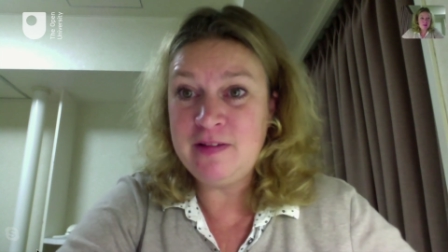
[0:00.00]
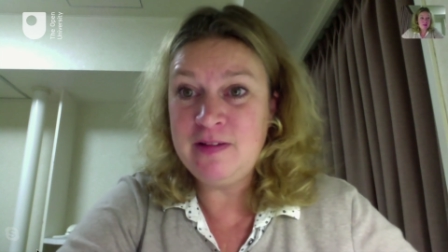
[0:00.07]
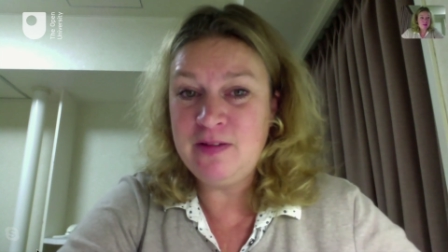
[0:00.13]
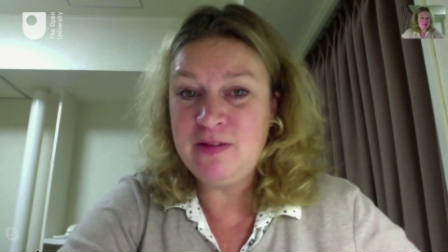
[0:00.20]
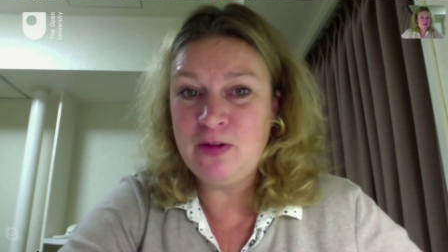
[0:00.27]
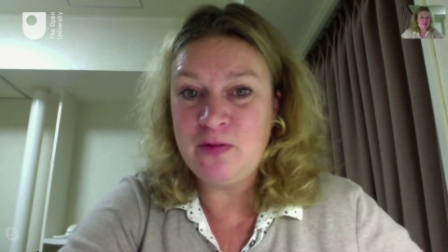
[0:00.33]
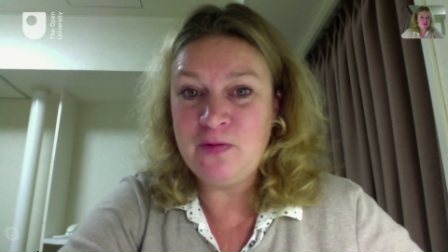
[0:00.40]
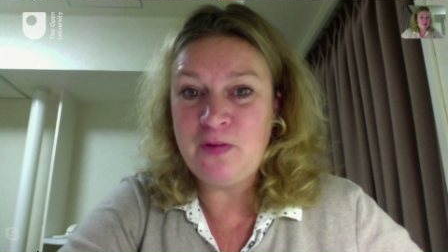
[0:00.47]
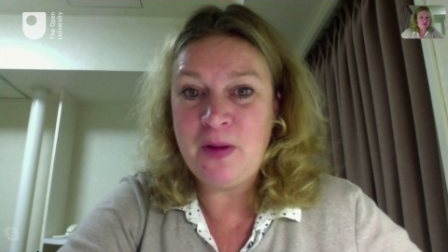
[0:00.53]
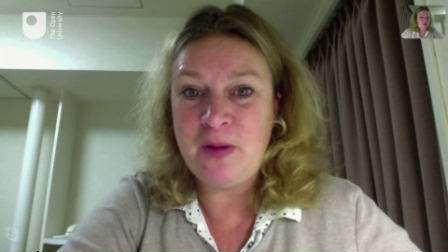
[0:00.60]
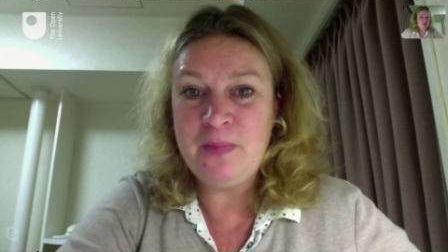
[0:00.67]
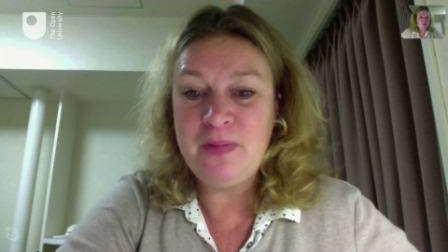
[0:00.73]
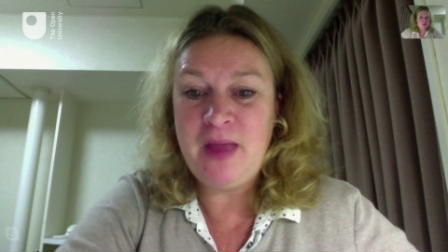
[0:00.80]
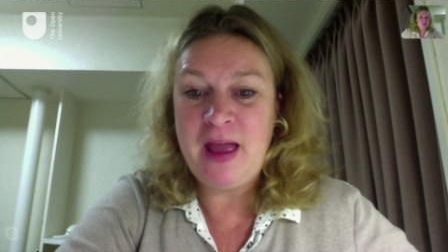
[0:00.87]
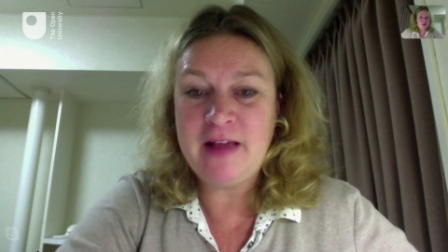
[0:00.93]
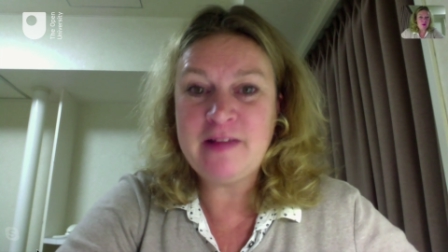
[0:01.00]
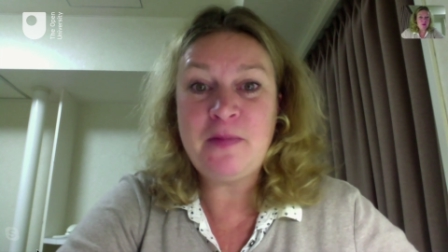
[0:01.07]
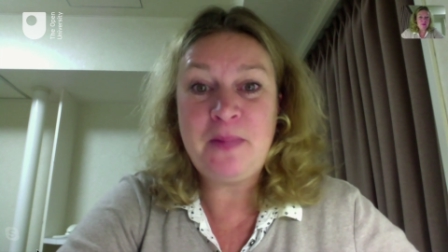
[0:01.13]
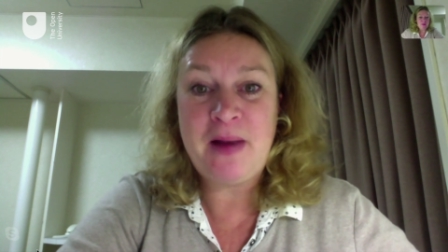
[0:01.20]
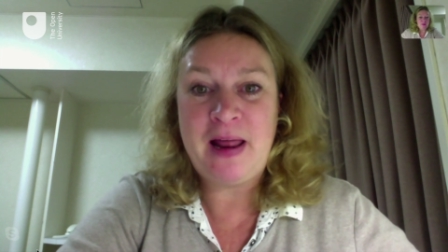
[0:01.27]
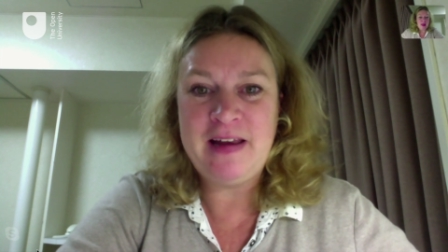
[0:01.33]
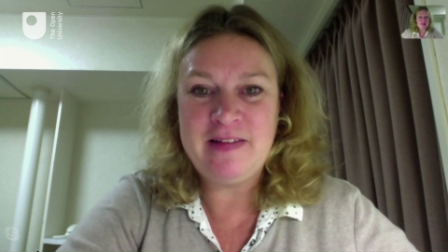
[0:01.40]
sort of um,
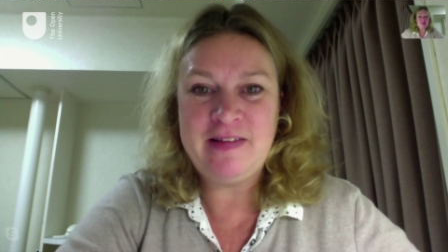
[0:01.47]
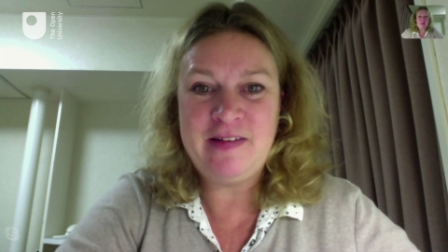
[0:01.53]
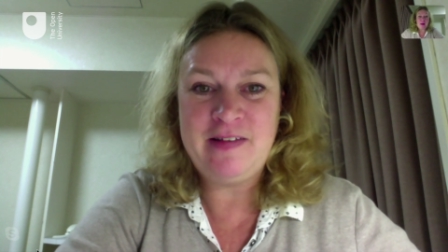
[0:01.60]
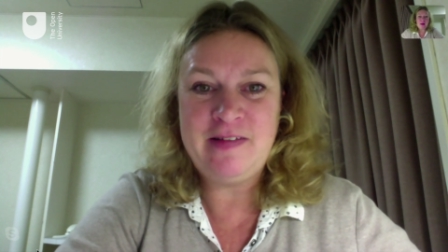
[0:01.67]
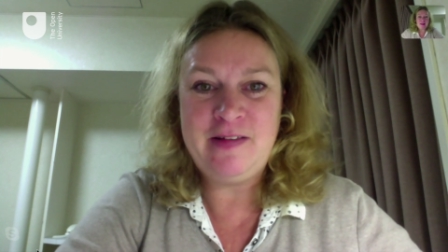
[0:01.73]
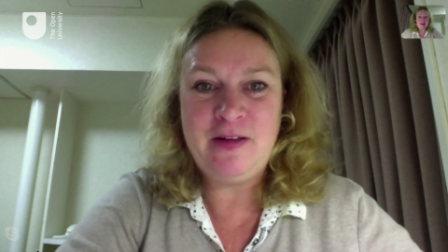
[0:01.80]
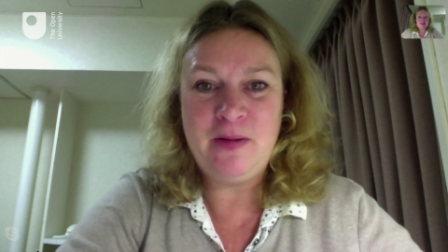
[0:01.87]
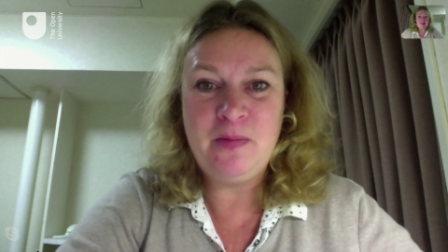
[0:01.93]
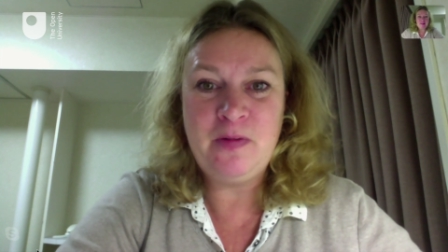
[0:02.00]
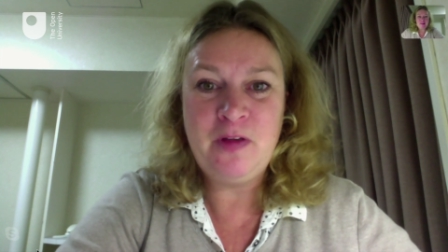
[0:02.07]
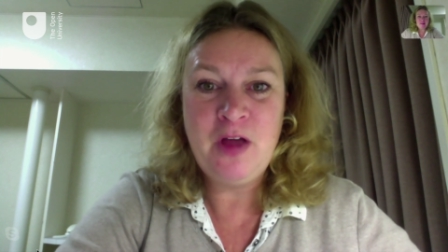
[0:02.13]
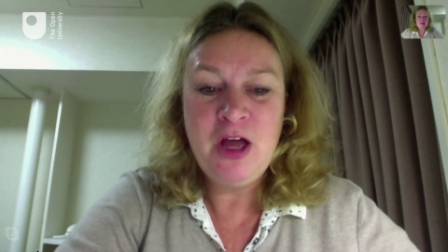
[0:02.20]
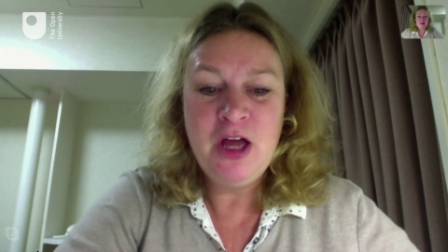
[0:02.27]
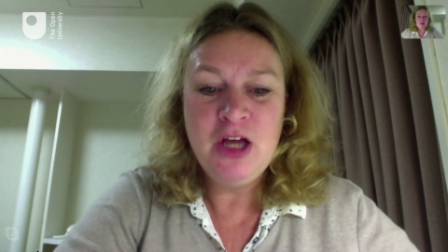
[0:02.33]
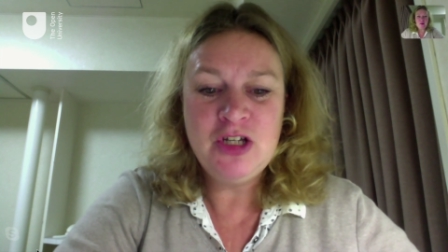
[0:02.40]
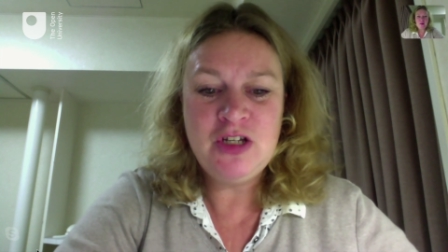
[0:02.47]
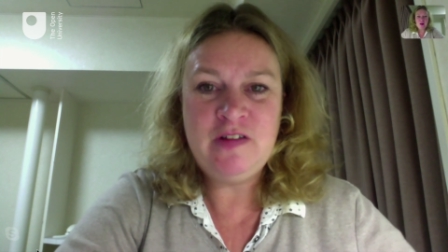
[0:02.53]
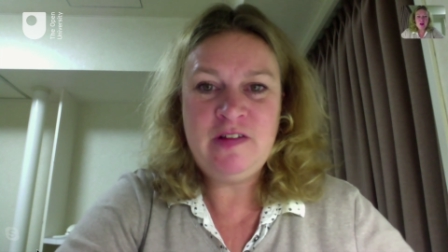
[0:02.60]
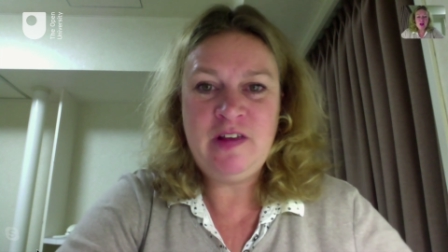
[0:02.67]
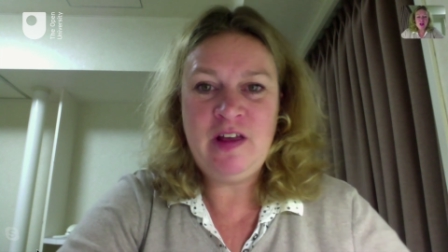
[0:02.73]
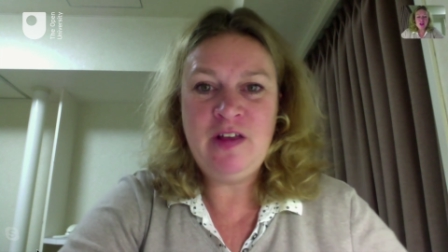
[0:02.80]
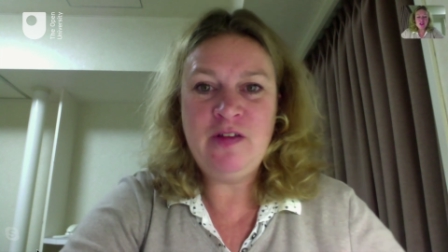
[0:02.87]
exoplanet systems, she
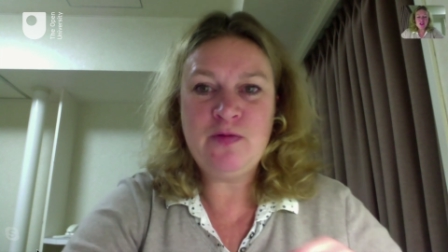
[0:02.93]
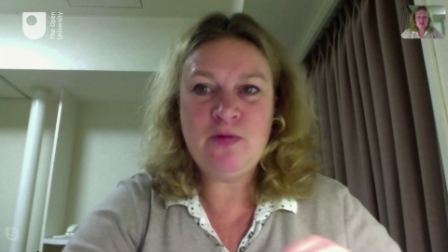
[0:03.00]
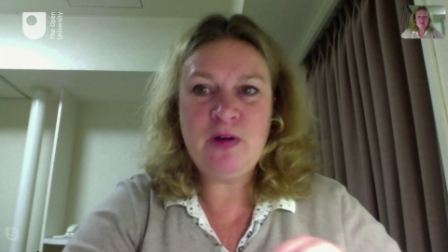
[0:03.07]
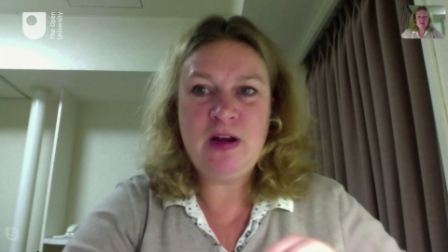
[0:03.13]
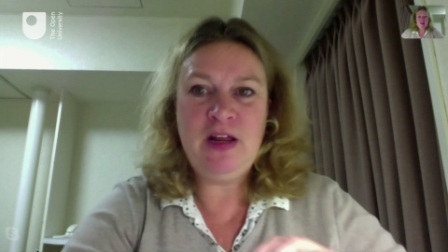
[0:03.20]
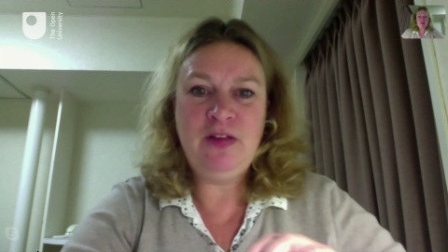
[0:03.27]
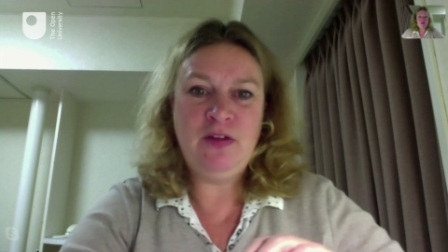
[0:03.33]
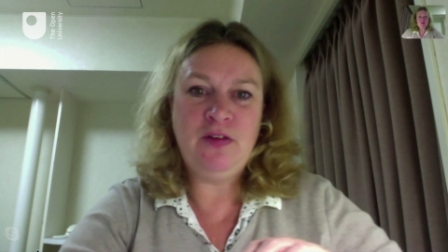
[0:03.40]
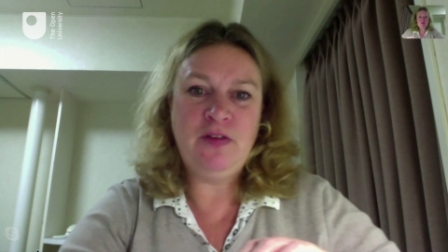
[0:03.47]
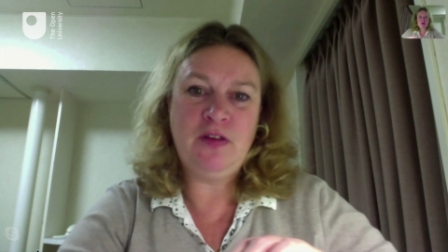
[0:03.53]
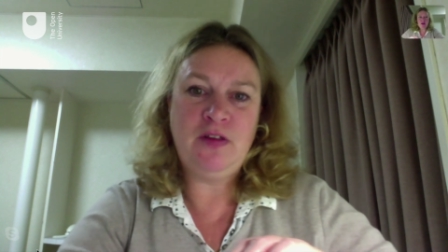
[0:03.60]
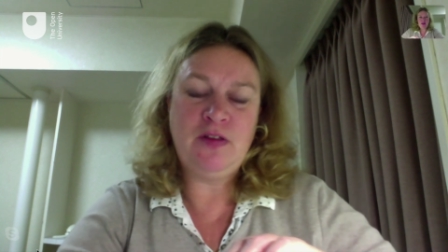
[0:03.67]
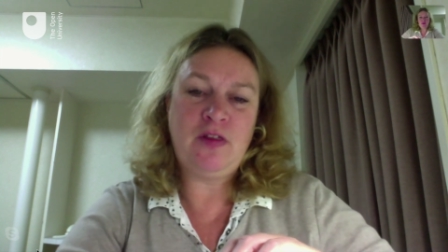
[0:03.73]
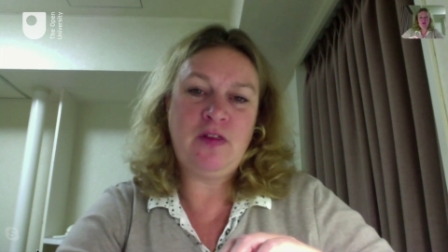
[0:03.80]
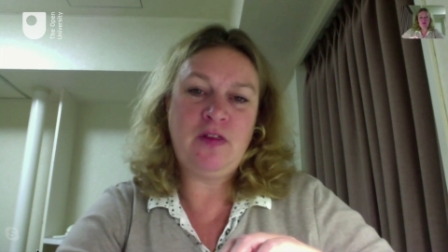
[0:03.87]
sees really that the,